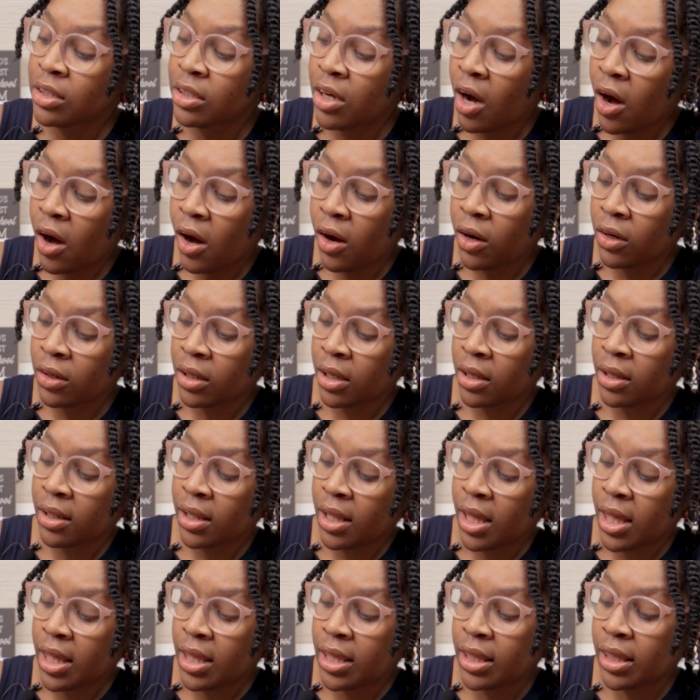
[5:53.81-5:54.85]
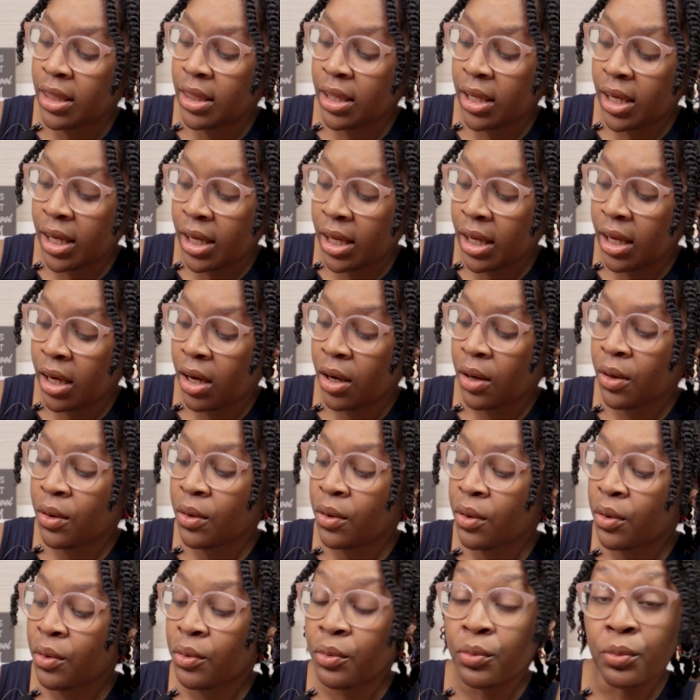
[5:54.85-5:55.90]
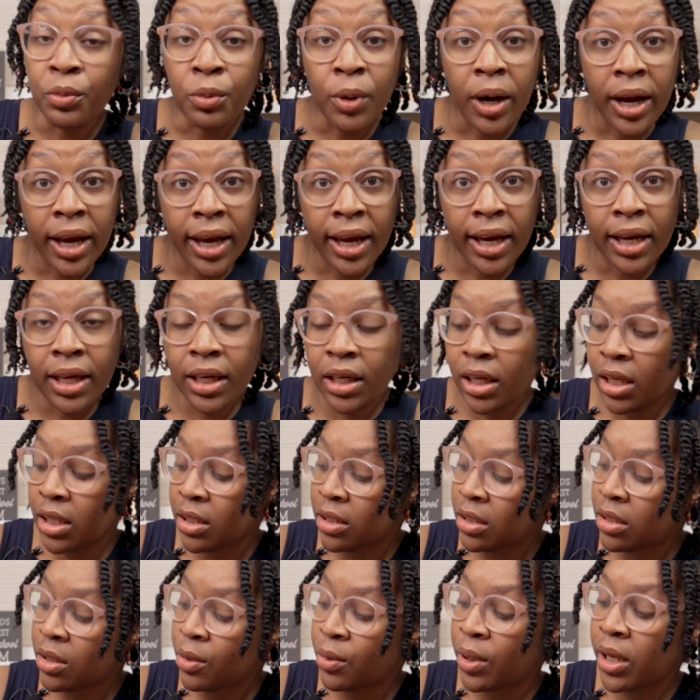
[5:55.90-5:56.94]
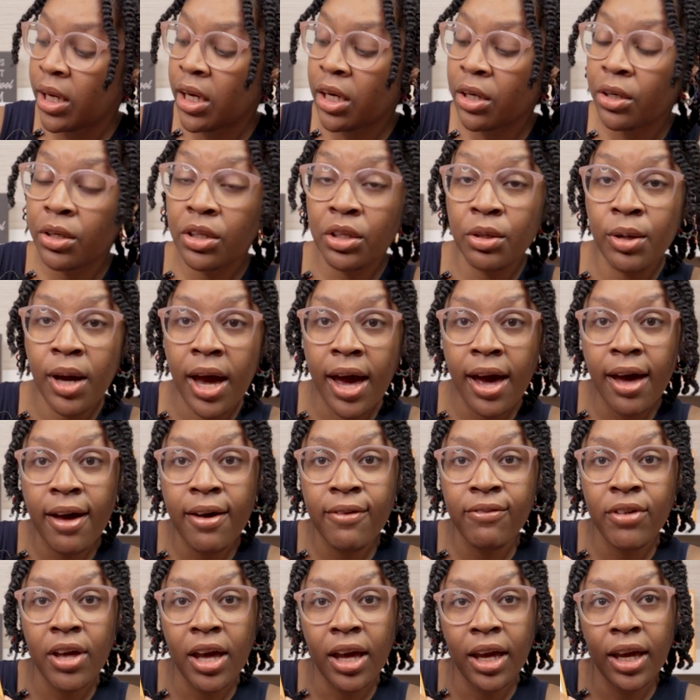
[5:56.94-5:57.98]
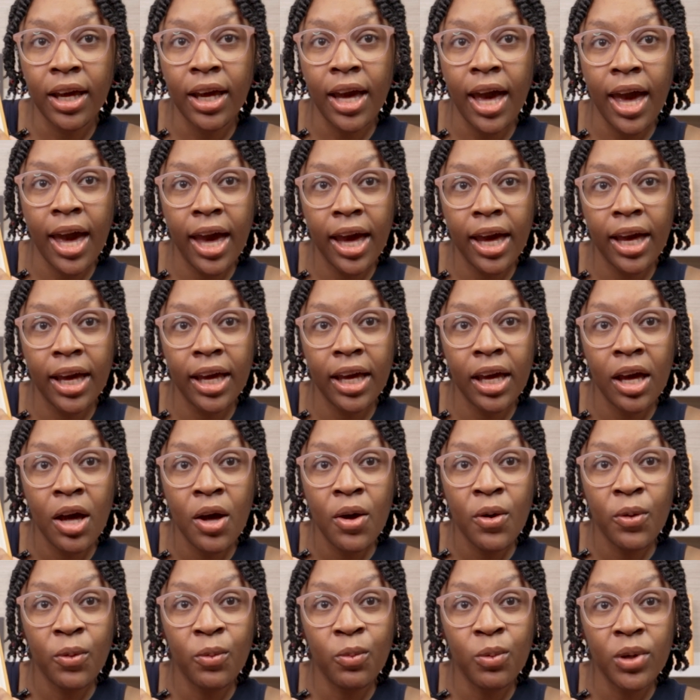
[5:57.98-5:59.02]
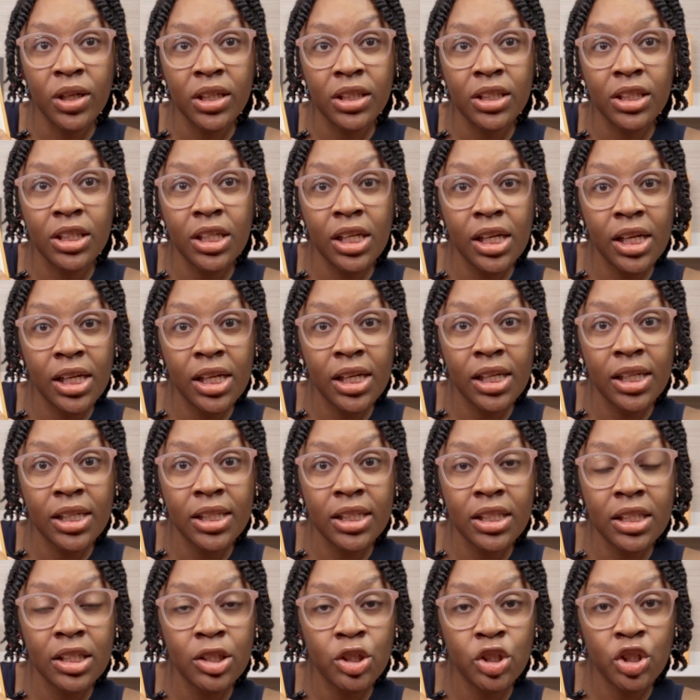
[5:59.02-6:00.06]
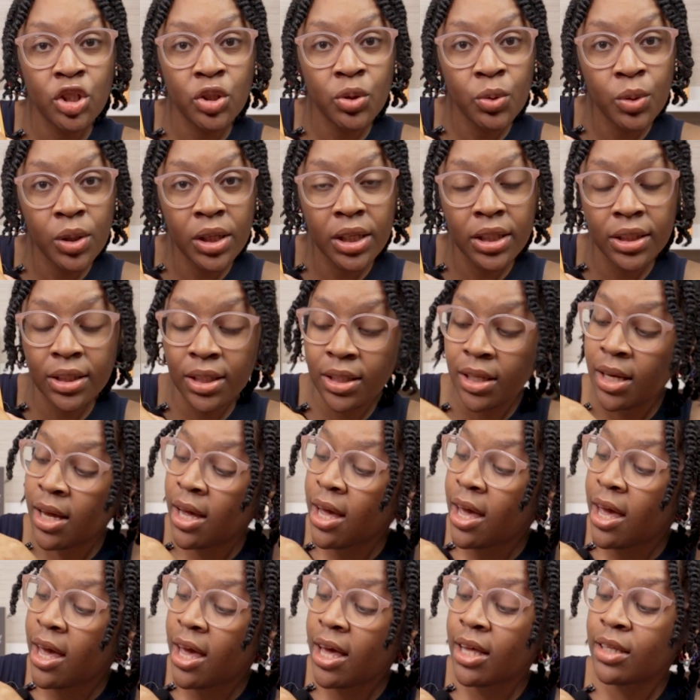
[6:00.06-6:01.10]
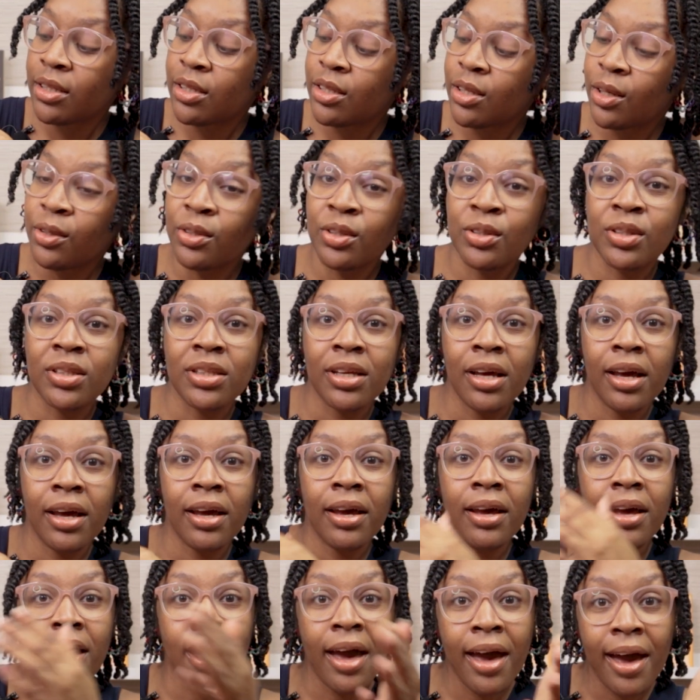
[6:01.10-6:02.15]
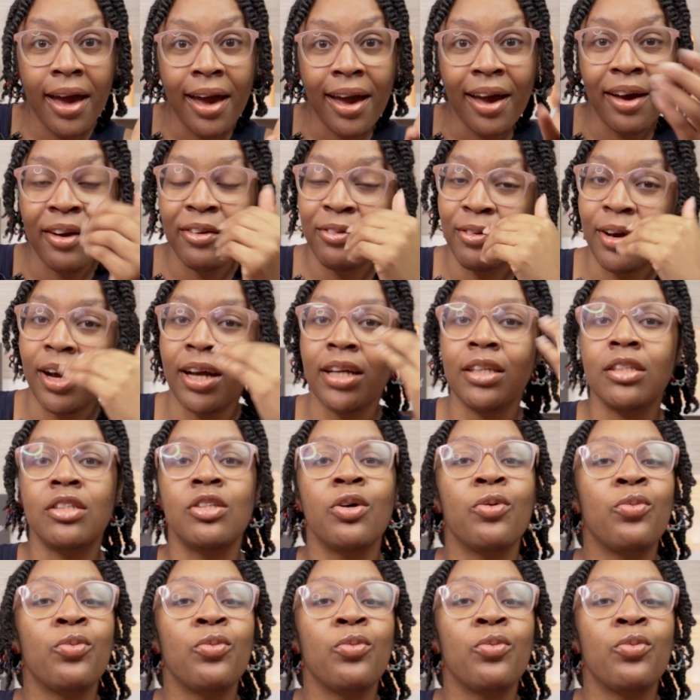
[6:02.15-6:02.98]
dog, the, ran. And so here you have a which is short. And so you say right?